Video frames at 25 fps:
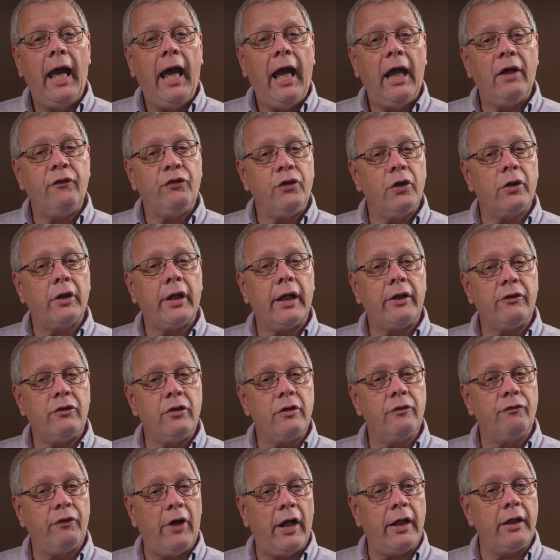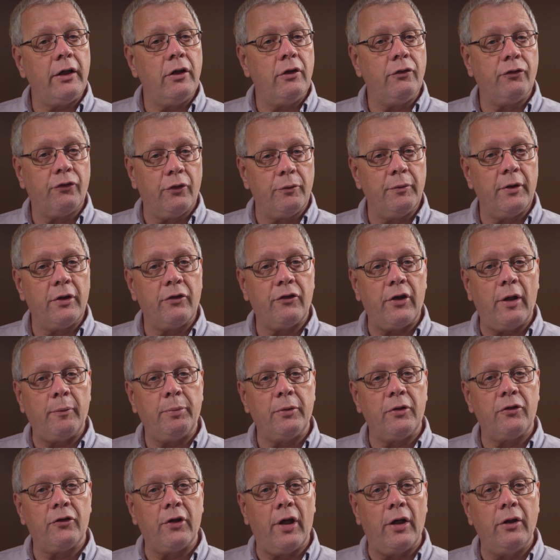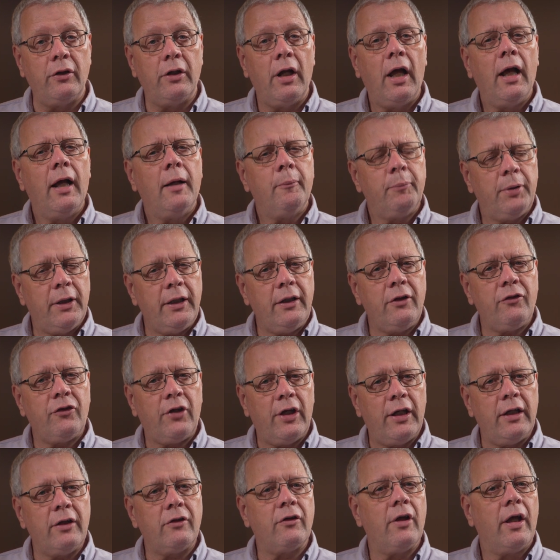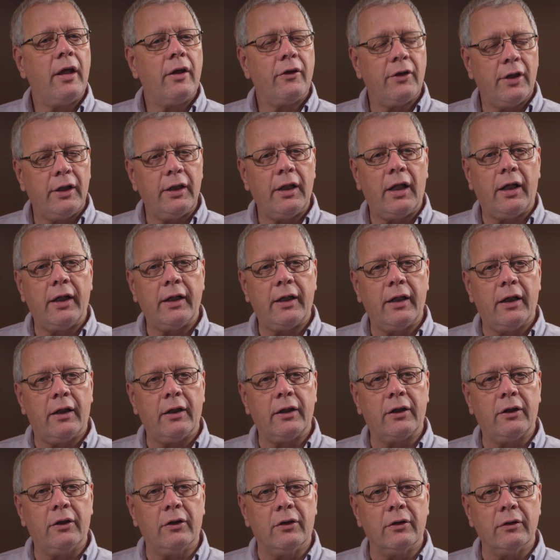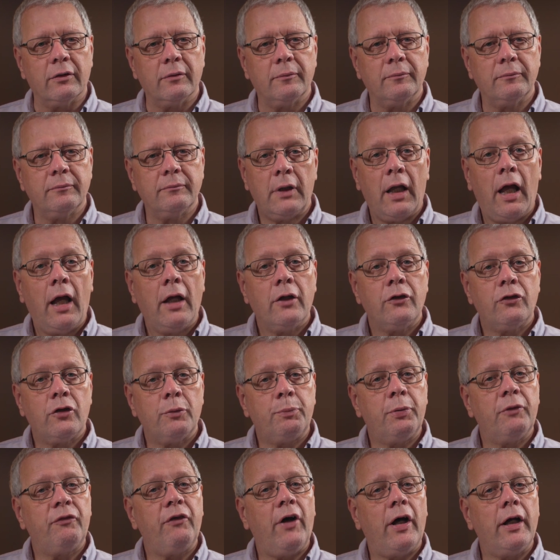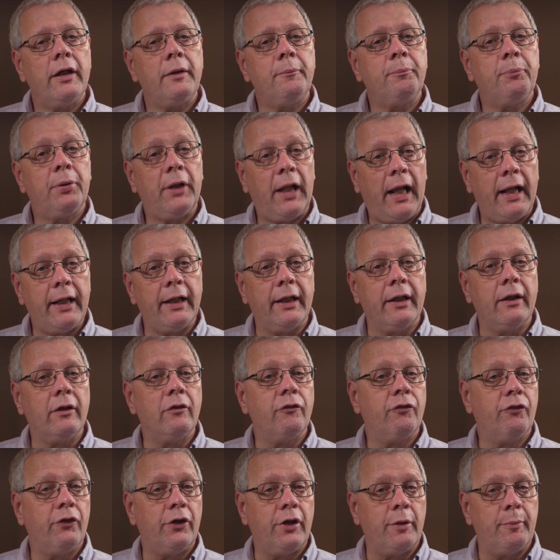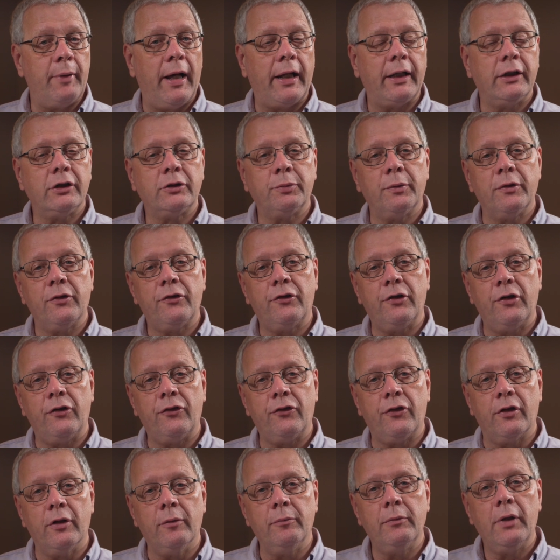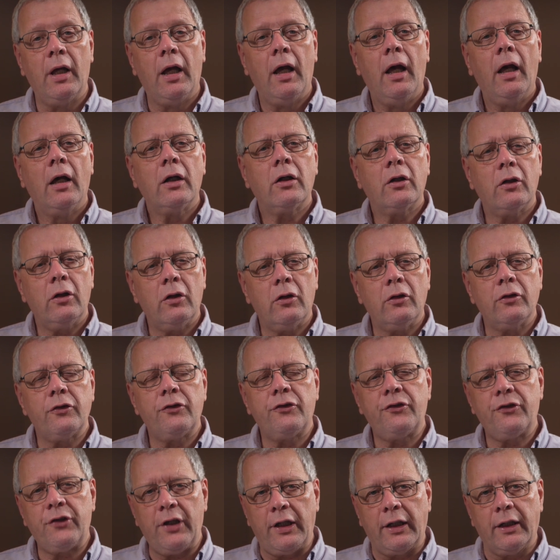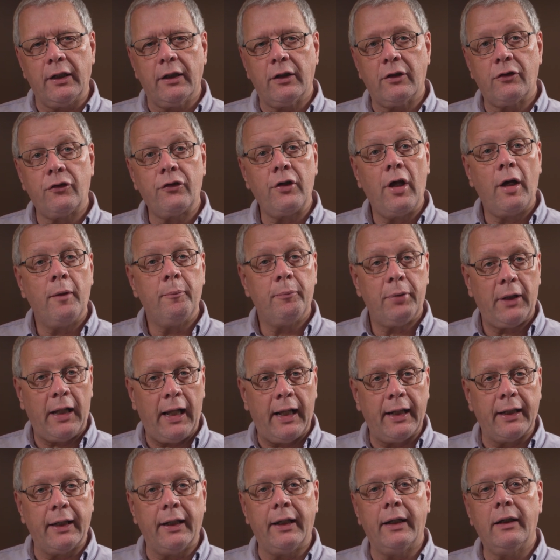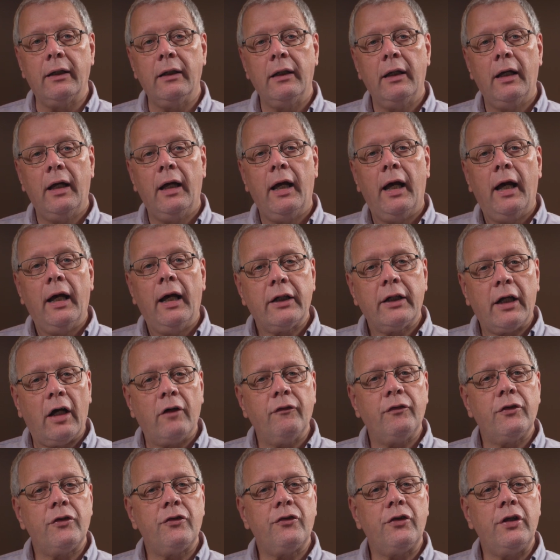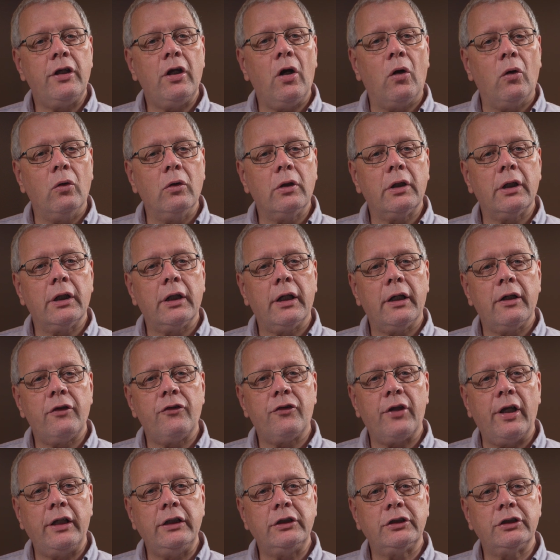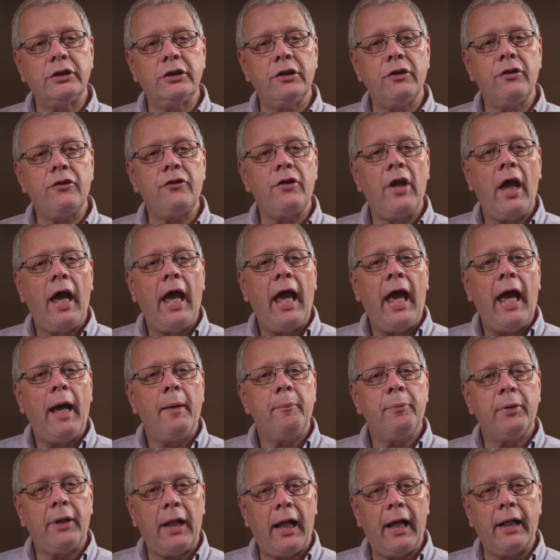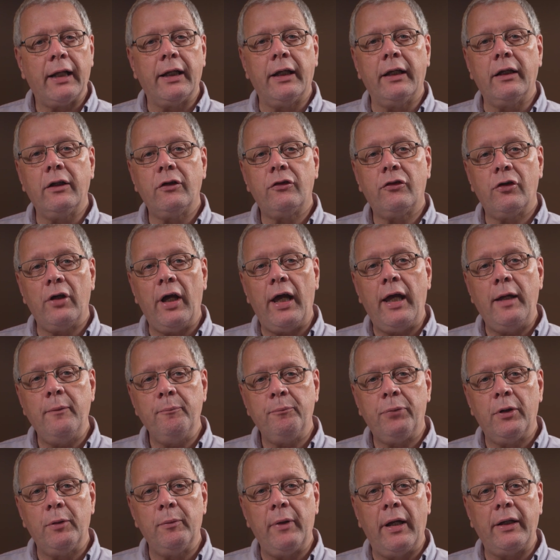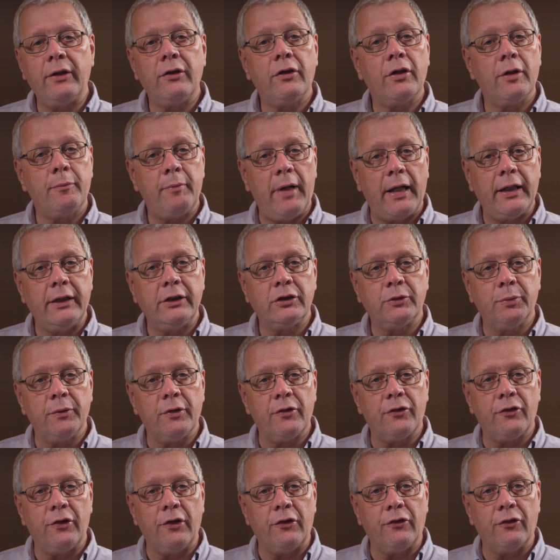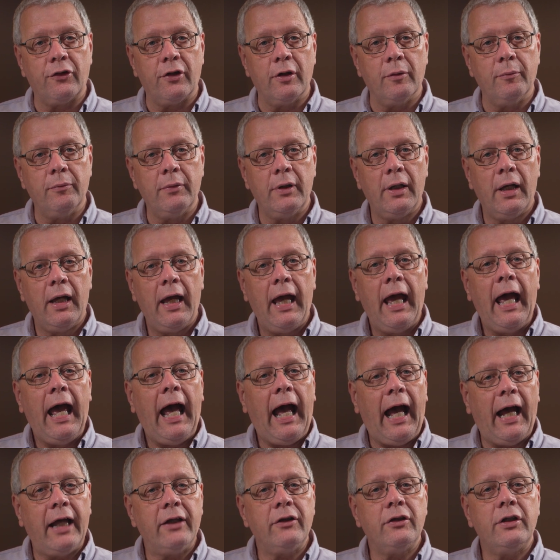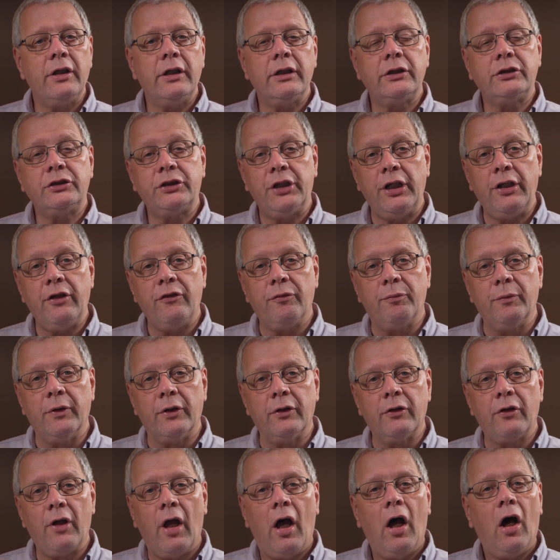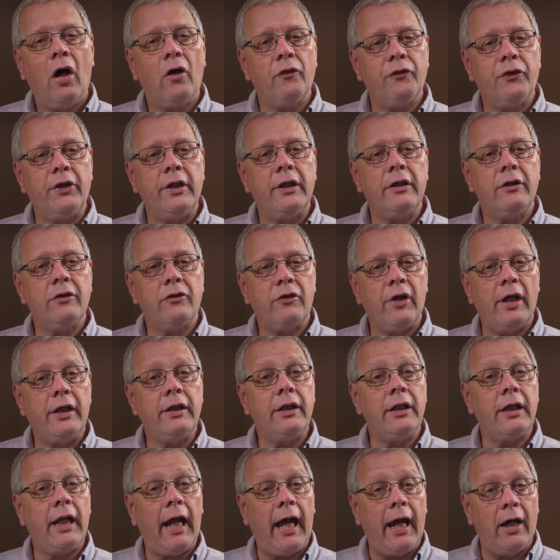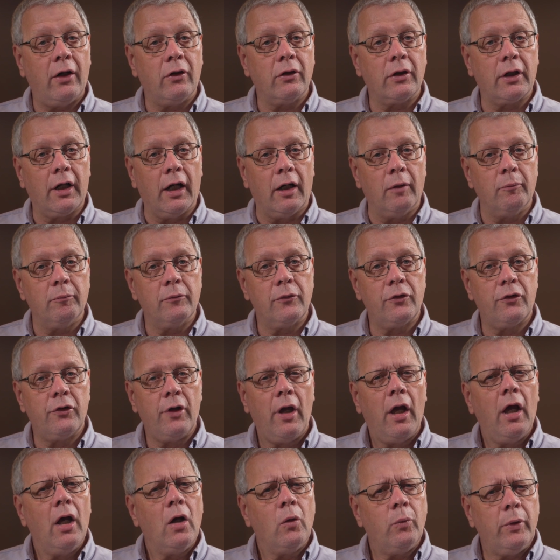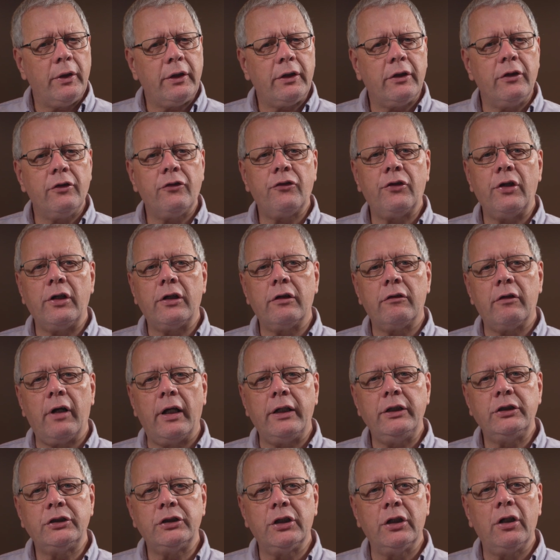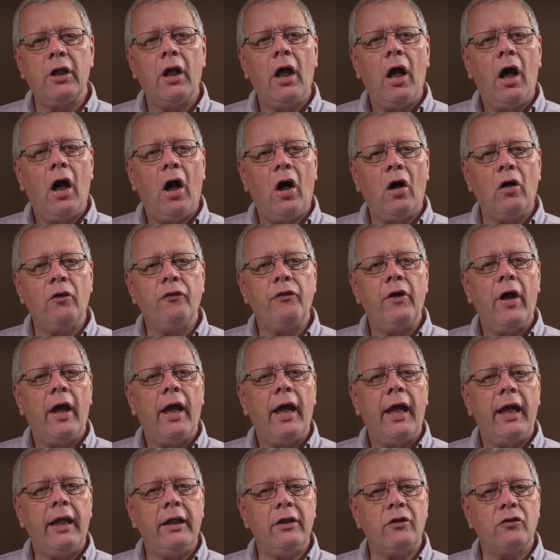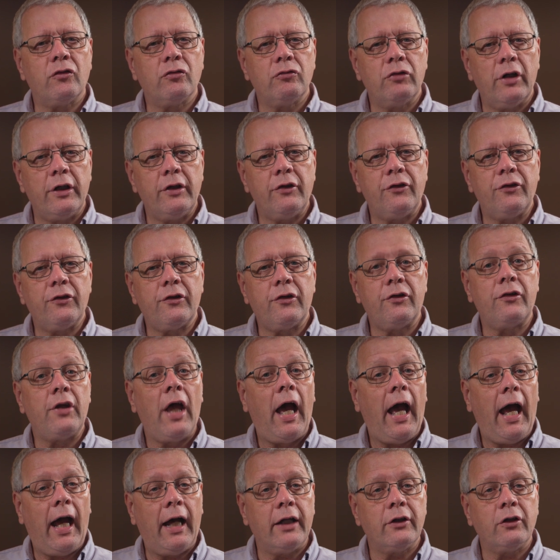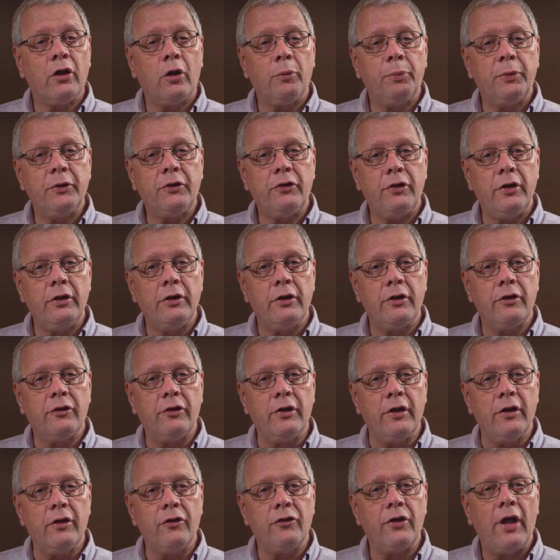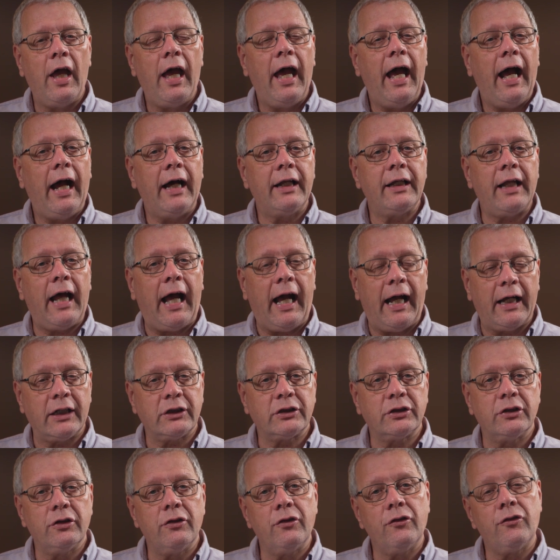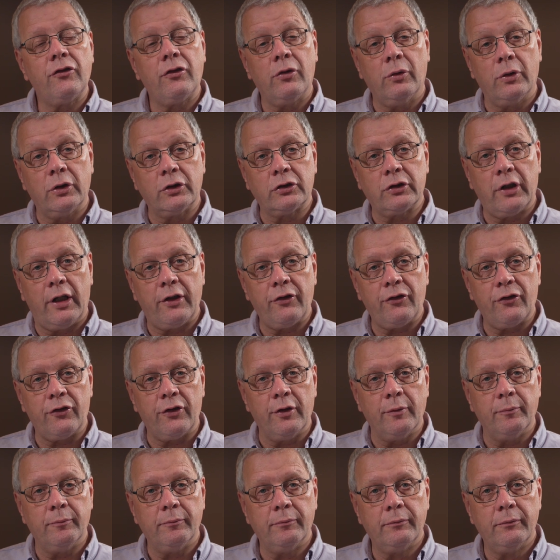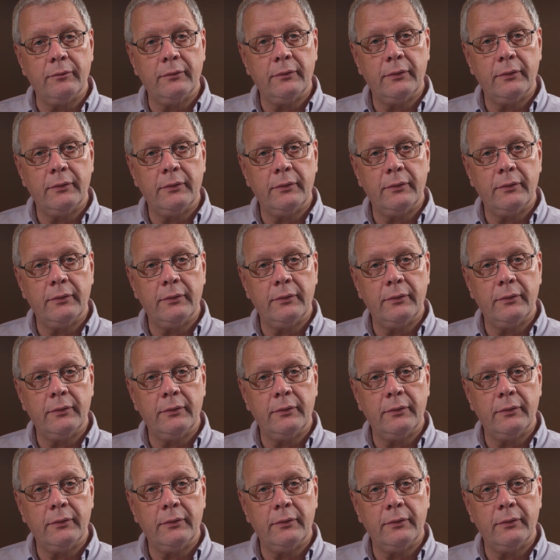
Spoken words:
If you're getting value from this episode, please hit the like icon. To provide planning for the management system, Clause 6, Planning, covers the organisation's planning to implement the management system and the achievement of the intended outcomes, with consideration of its risks and opportunities and actions to address them.